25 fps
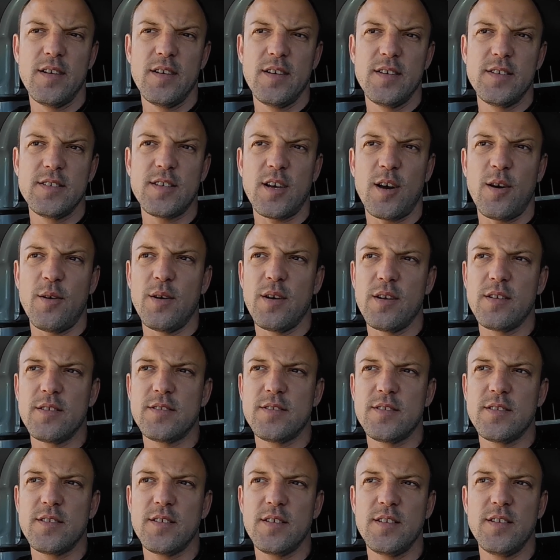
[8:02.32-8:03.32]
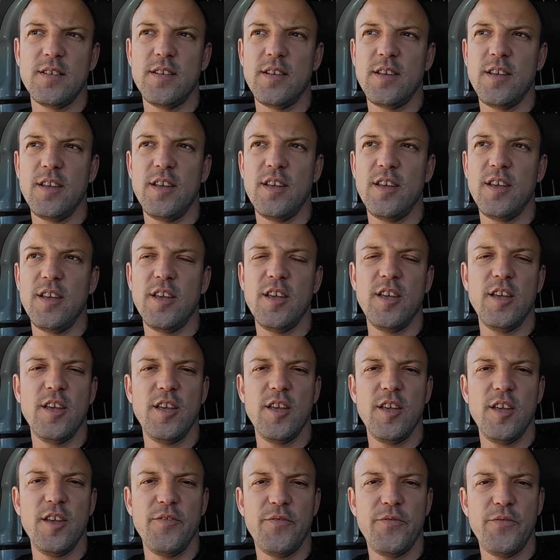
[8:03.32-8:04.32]
So
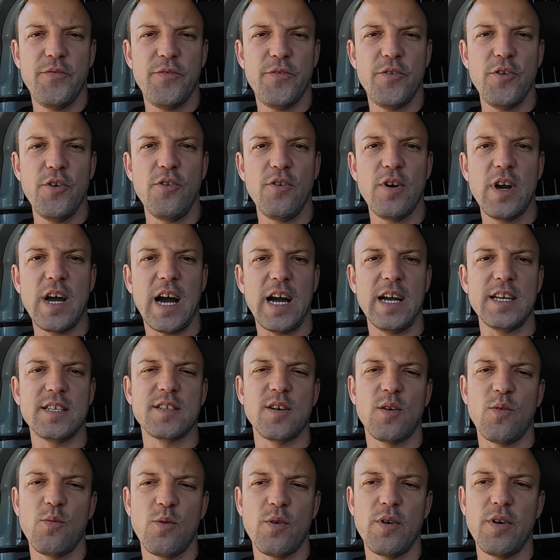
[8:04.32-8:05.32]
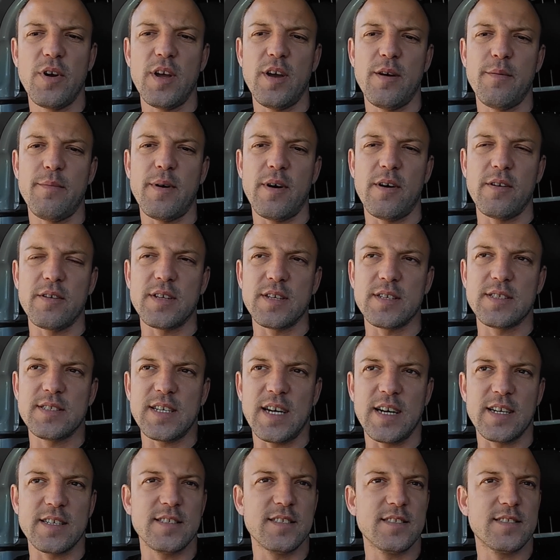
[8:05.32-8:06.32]
if you guys are worried about the
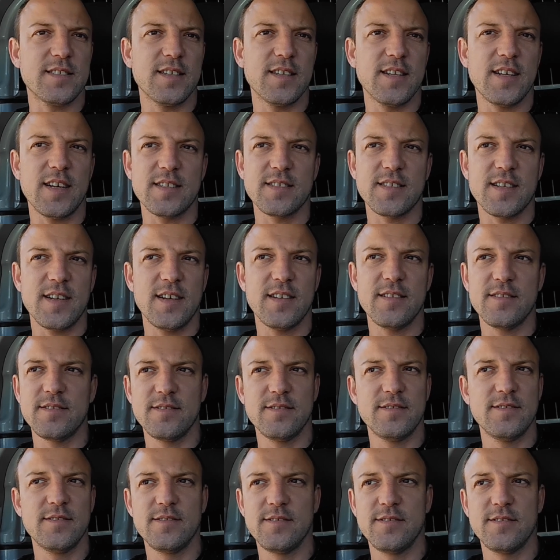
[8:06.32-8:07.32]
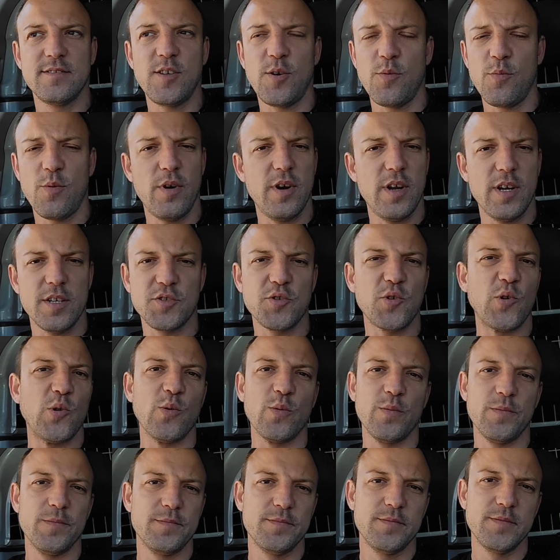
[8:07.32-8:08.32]
taxes and that kind, don't worry at all.
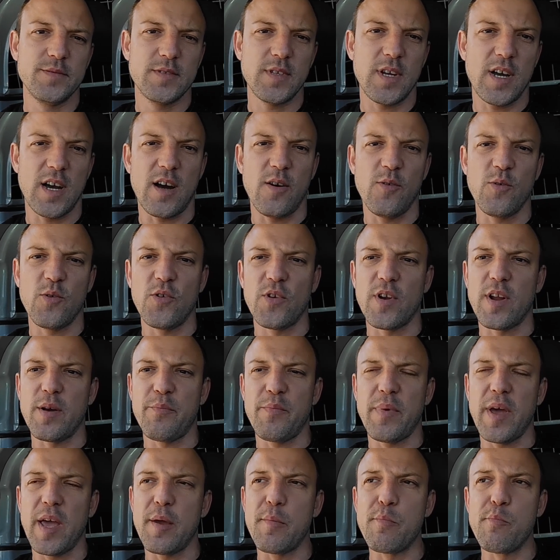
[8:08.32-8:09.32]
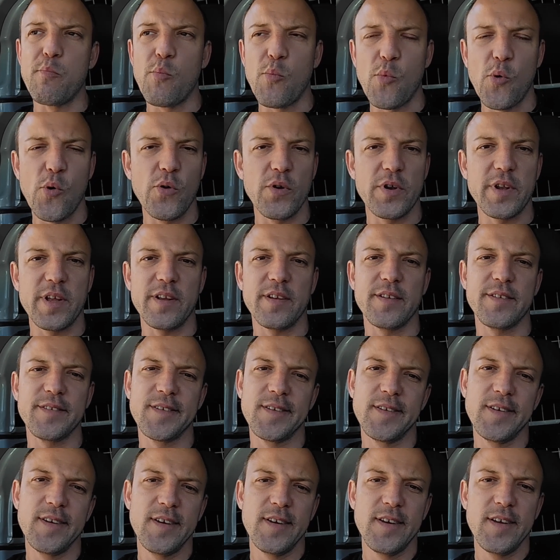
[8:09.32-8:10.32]
I'm gonna pay more than
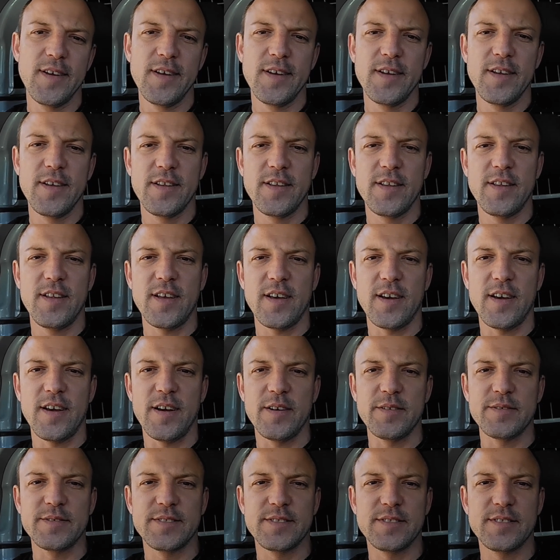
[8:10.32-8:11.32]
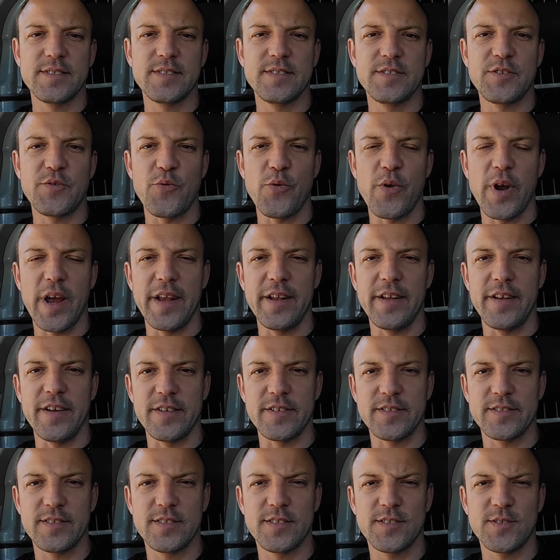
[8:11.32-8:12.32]
the
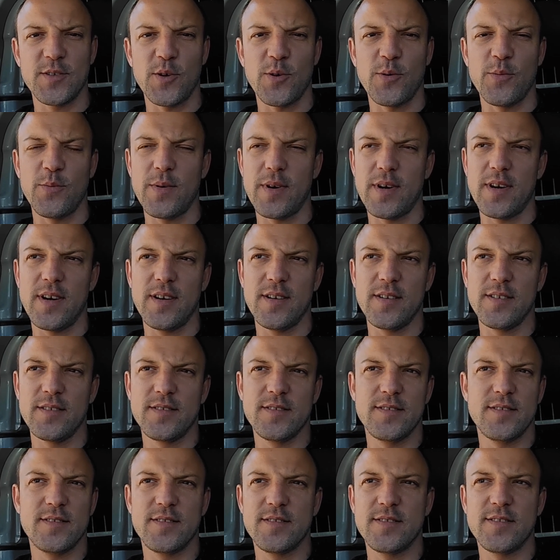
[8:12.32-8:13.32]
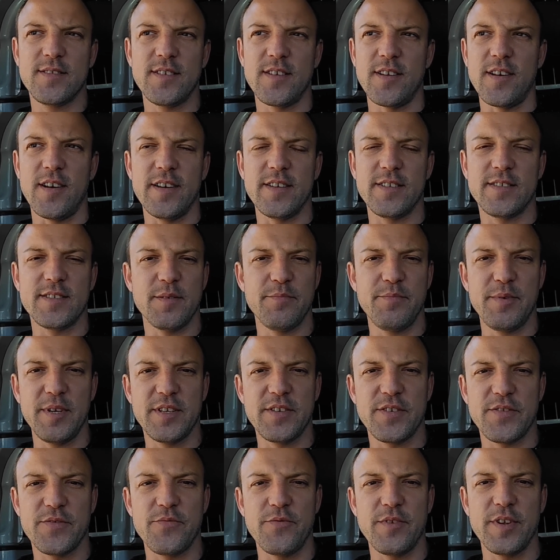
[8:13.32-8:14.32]
traders. So you know, it's a
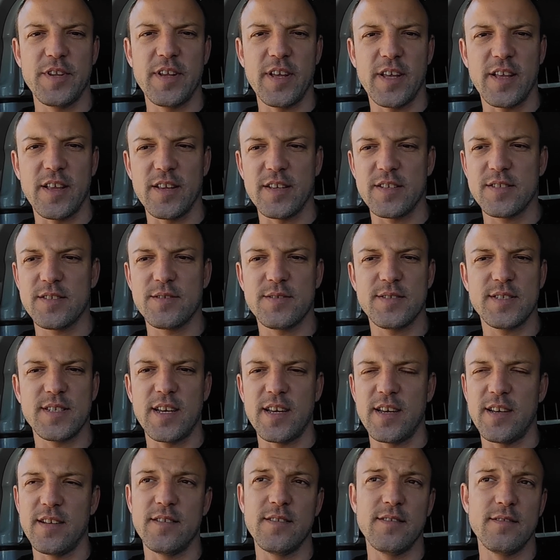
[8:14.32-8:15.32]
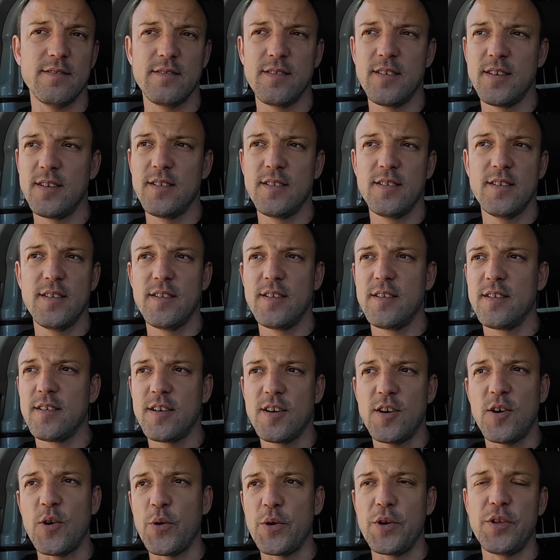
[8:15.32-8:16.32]
bit ridiculous to say and
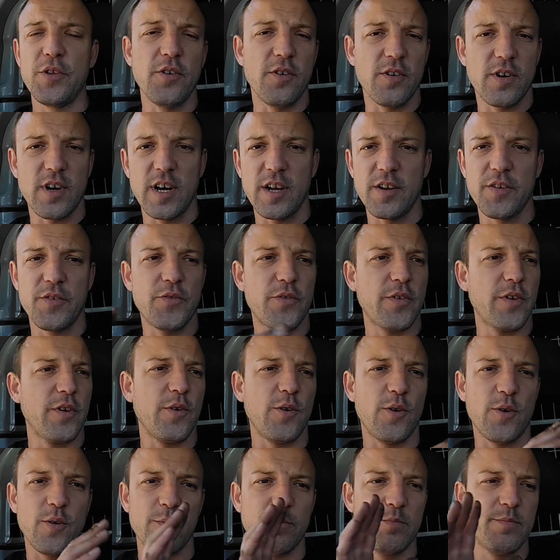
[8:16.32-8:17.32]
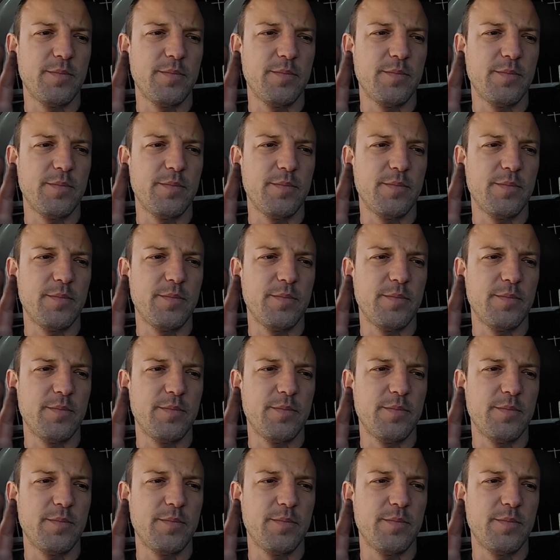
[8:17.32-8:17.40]
go in your country, or